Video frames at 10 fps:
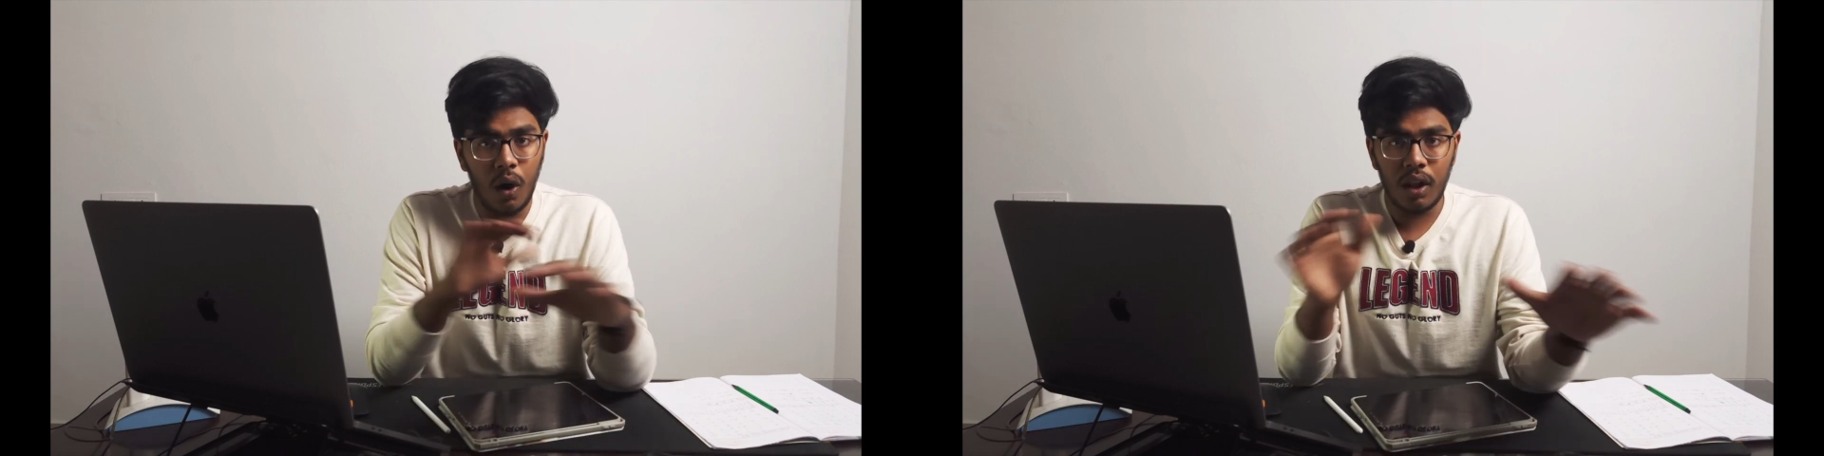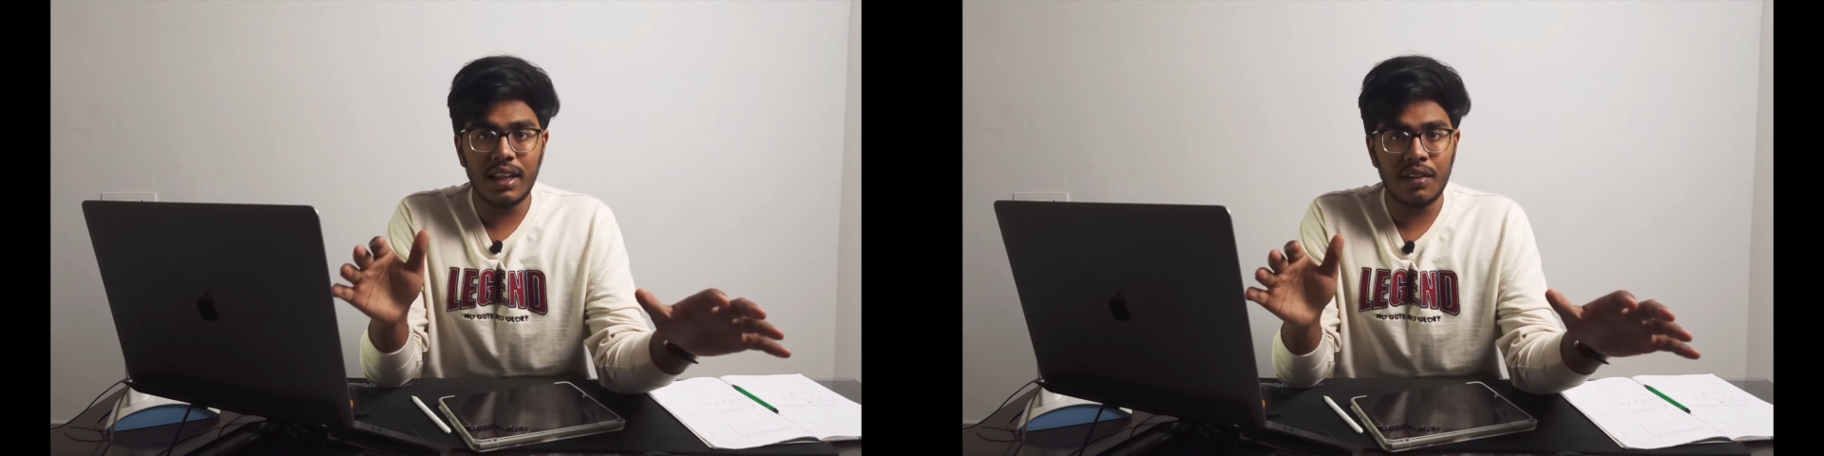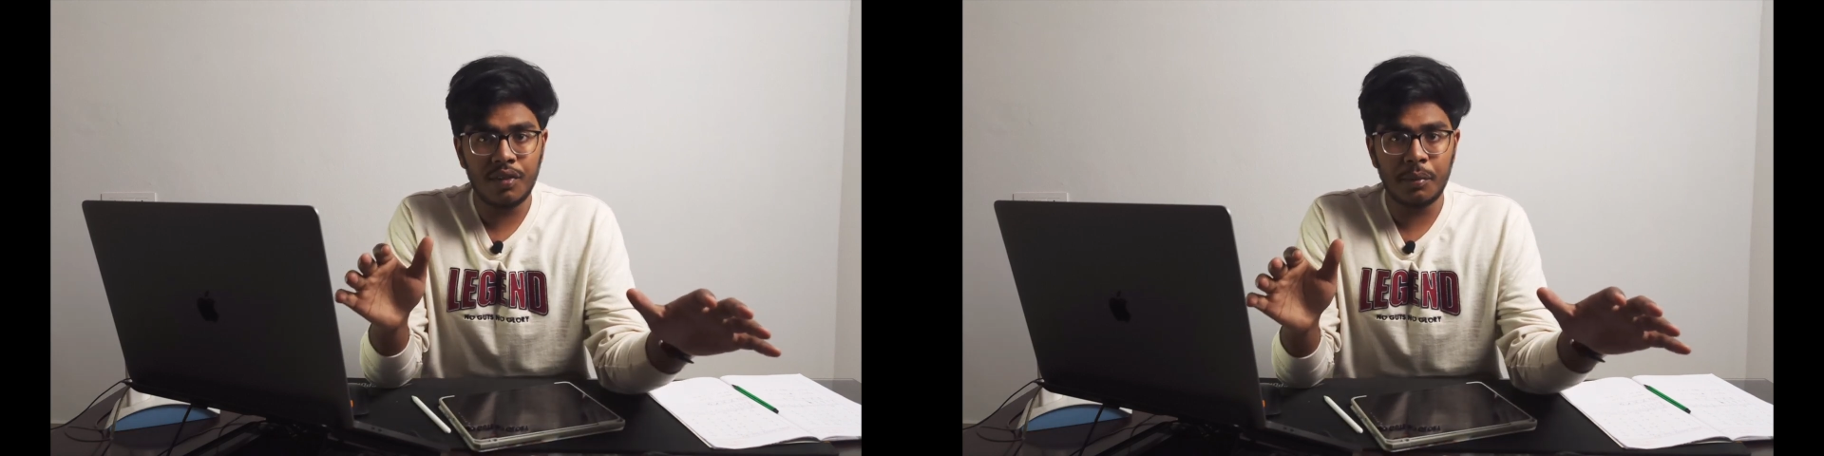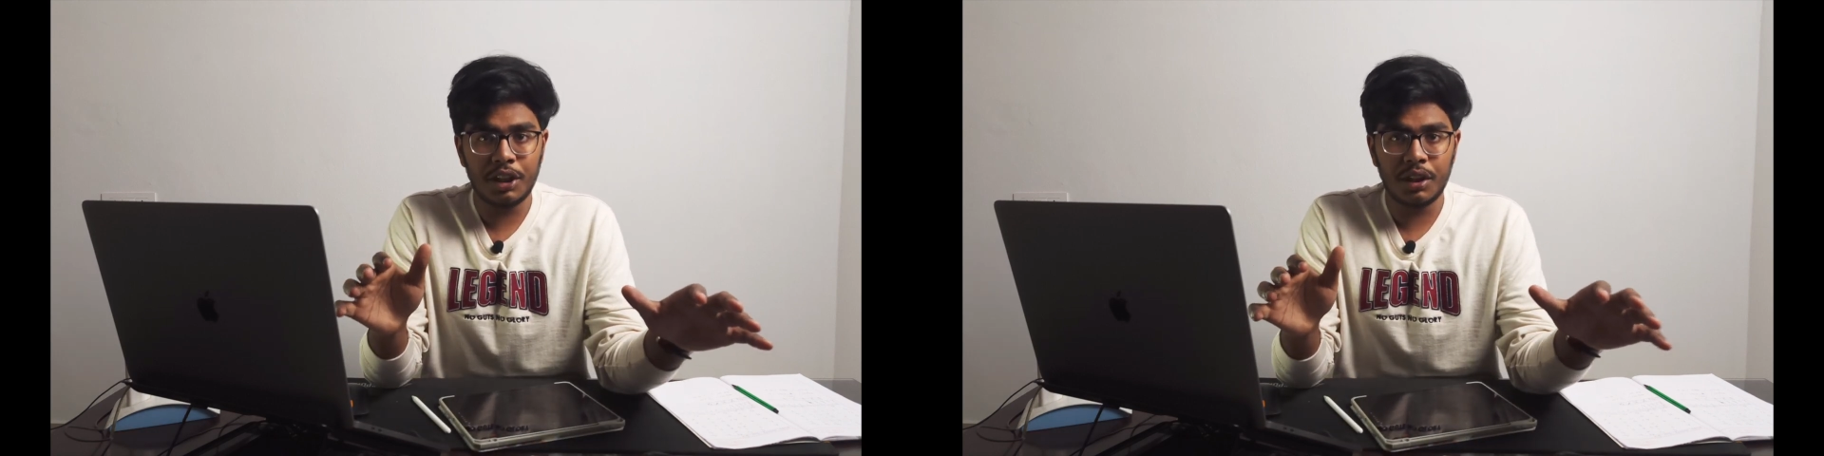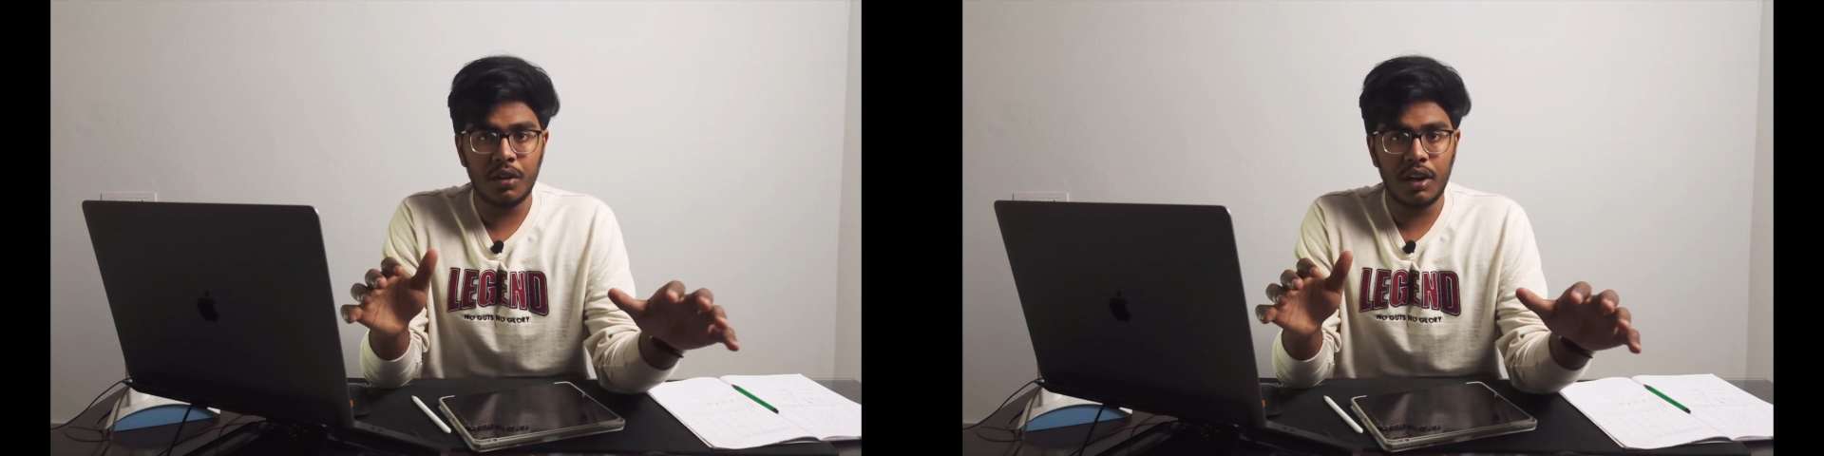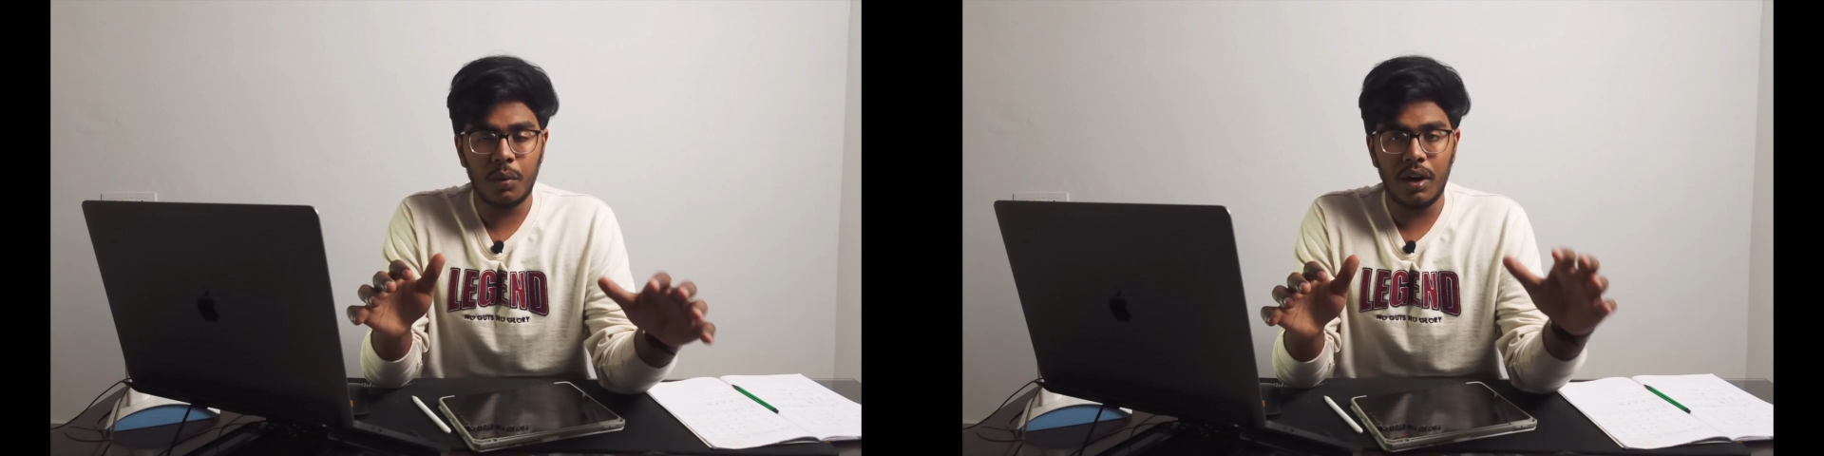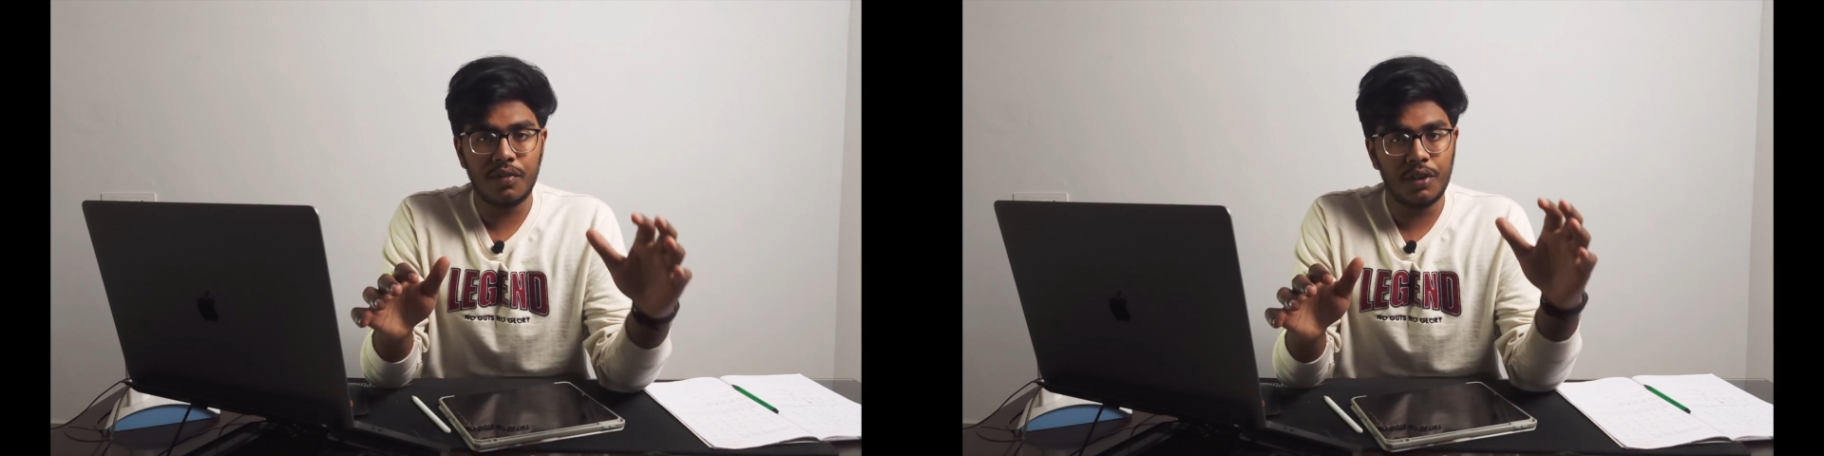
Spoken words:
all the information you require